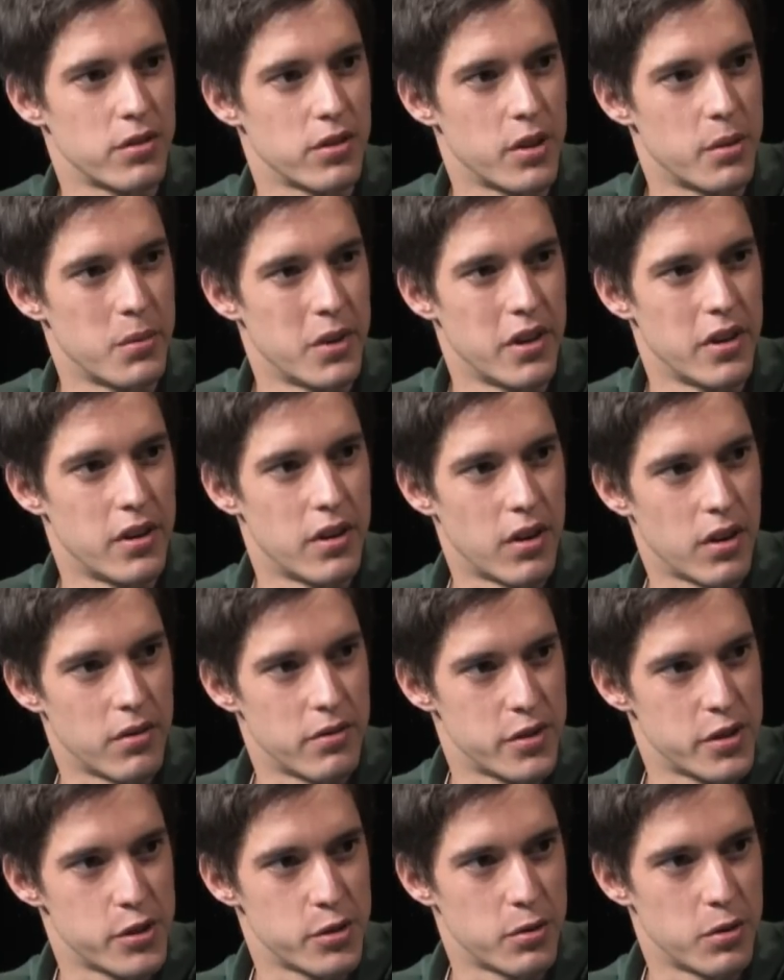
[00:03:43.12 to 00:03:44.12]
or limited our
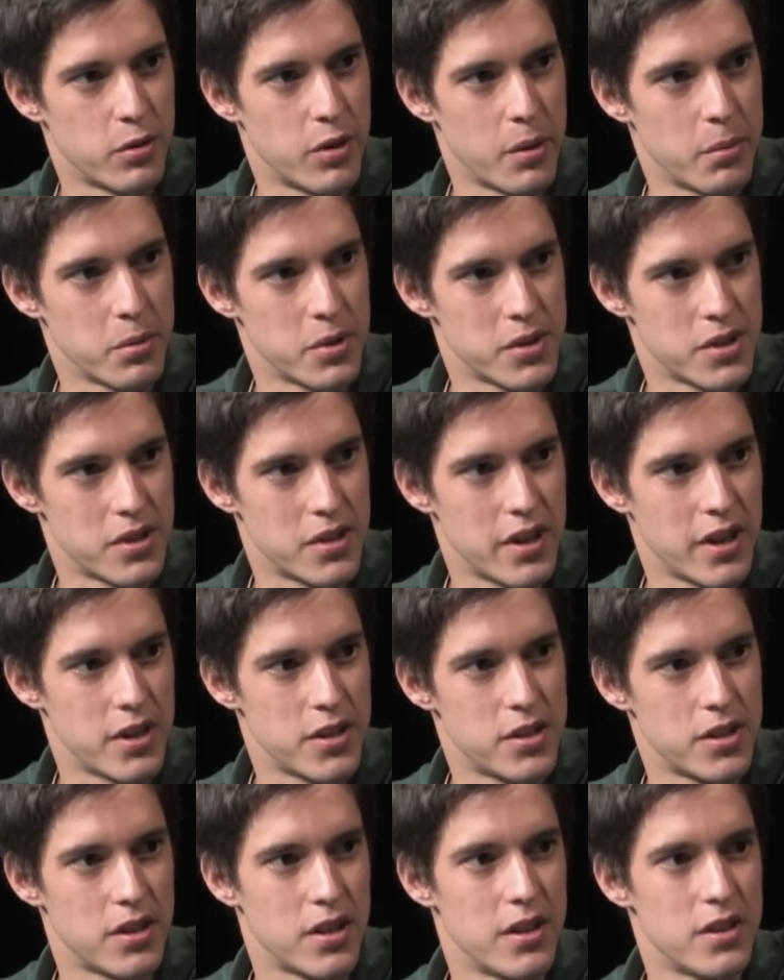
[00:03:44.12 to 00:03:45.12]
visual
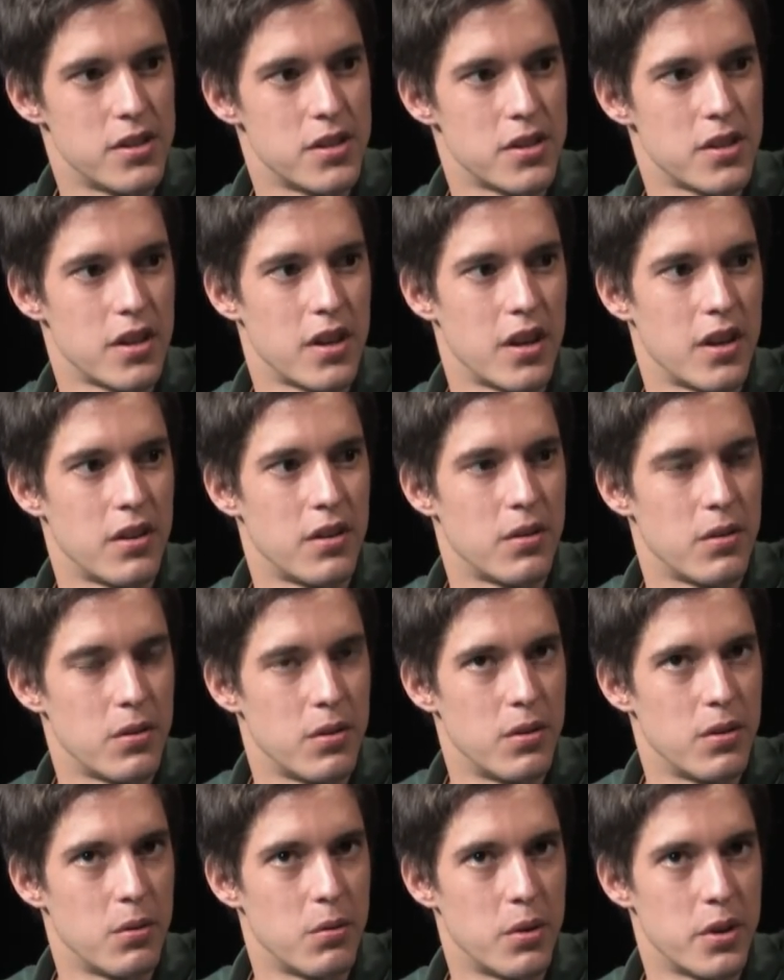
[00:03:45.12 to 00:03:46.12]
representation is, and
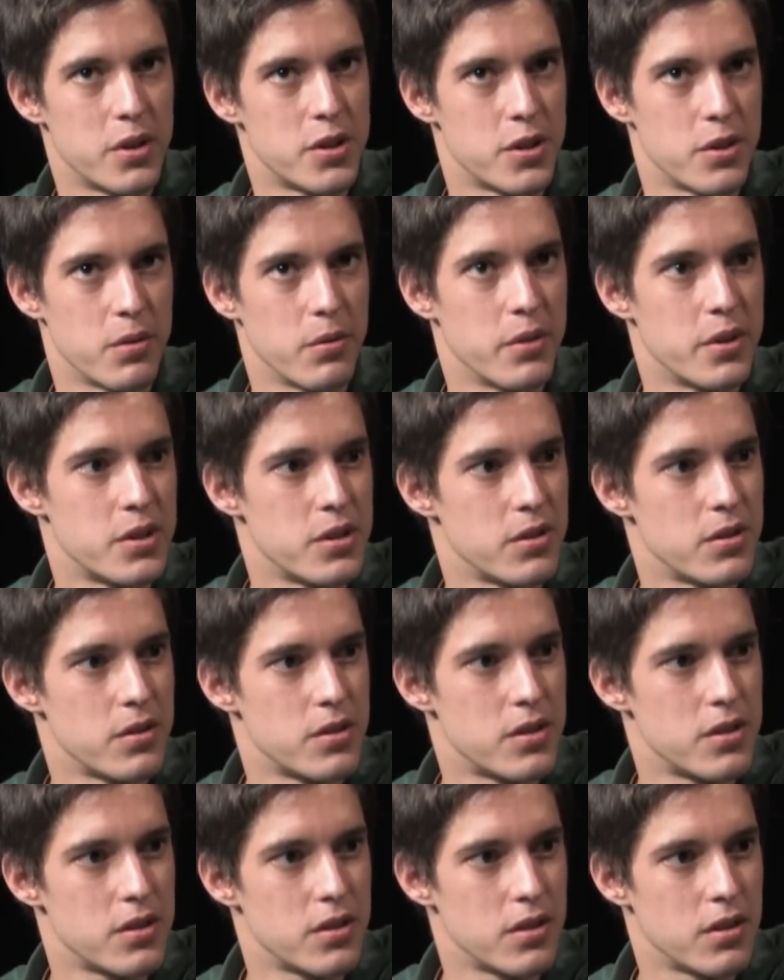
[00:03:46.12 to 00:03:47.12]
what has your
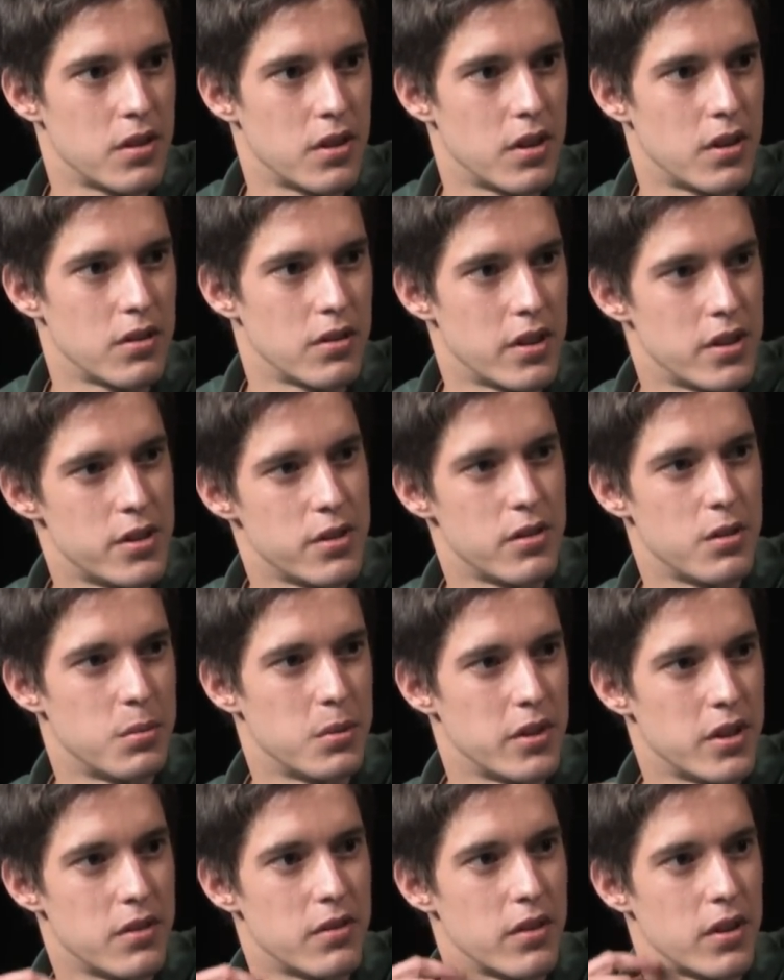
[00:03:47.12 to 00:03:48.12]
research led you to
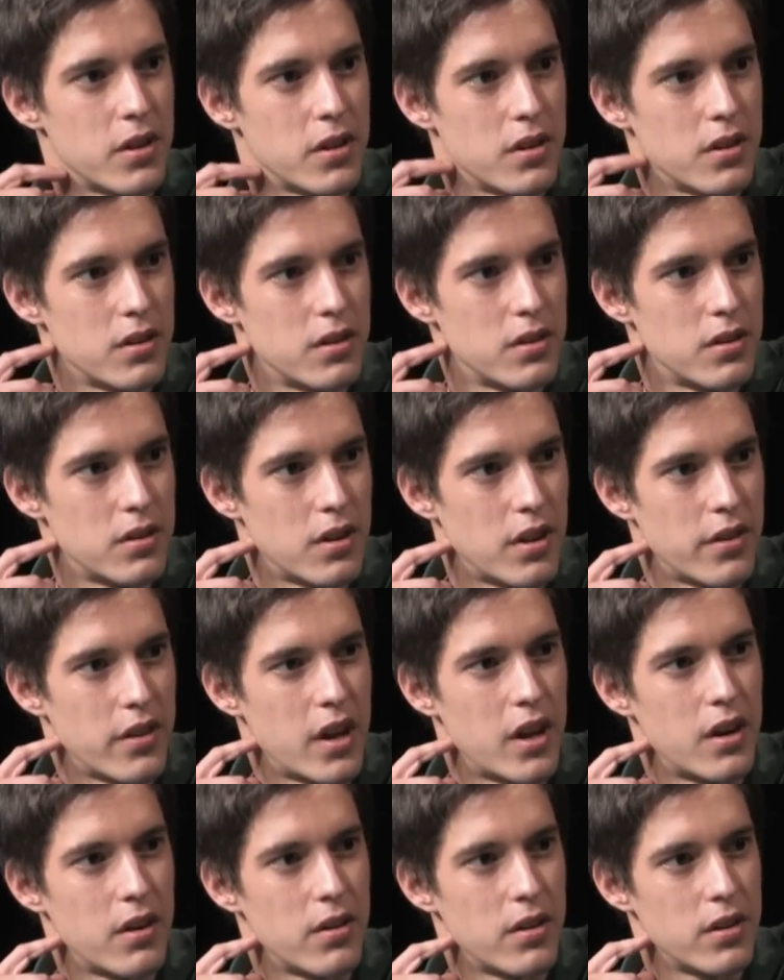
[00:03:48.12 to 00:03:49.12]
believe on
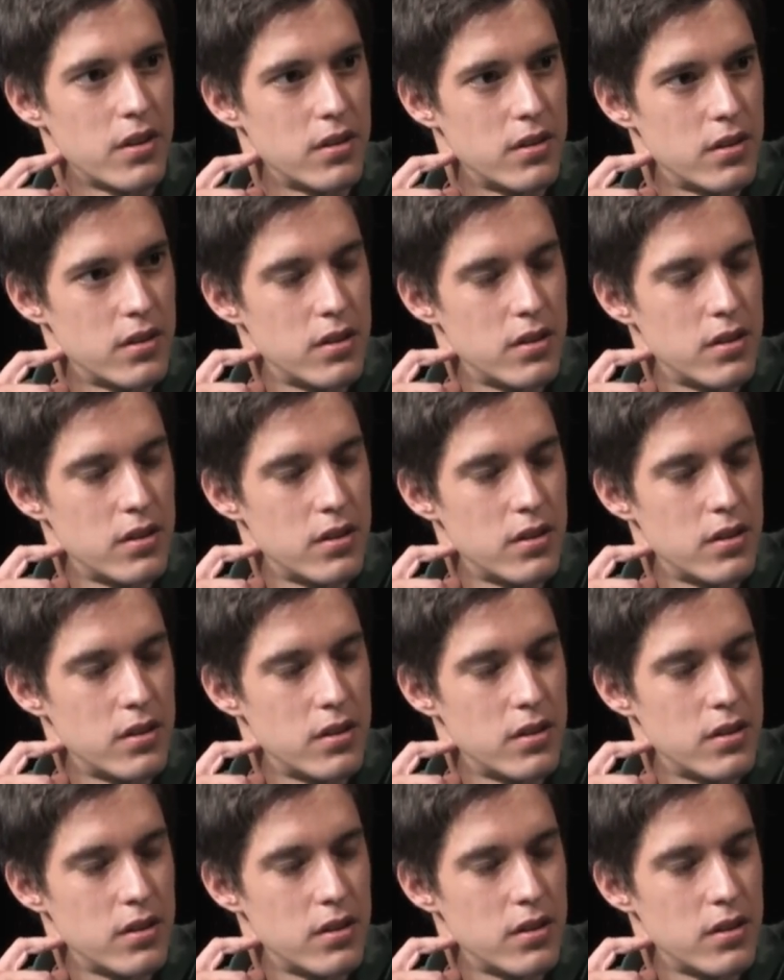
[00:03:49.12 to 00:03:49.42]
that area?